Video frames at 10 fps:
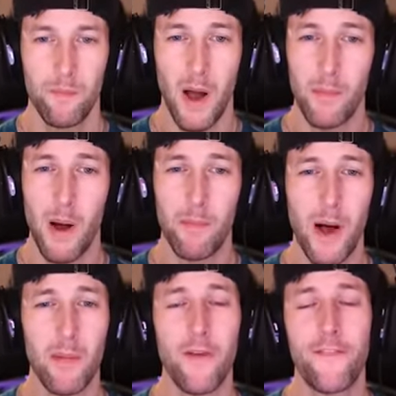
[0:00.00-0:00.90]
Bubba
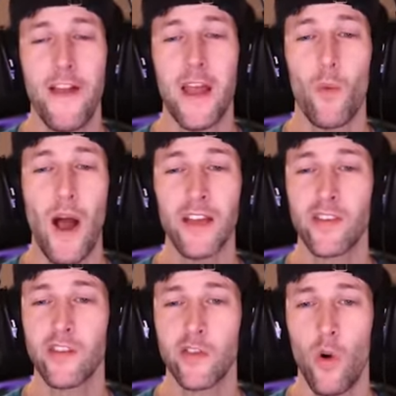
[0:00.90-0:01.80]
Bubbaphant. Why
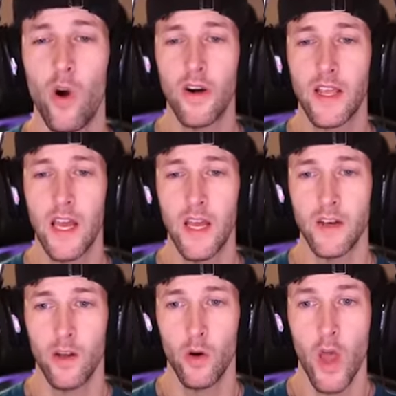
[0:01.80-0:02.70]
is he hard to
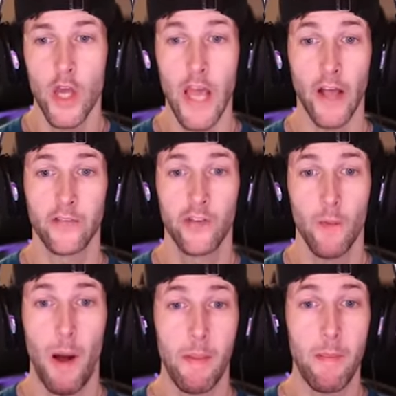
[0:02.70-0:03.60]
get, dude? Yes.
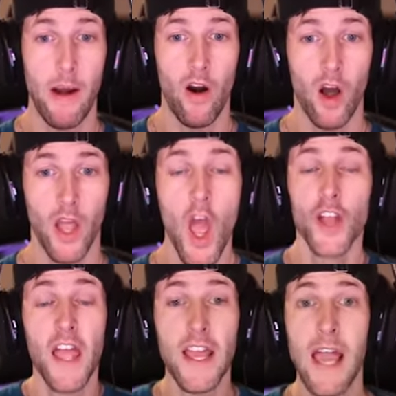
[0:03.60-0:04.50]
Bobby Bear Hug.
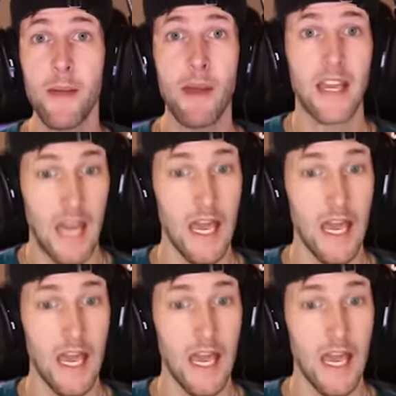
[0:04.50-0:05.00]
They gave me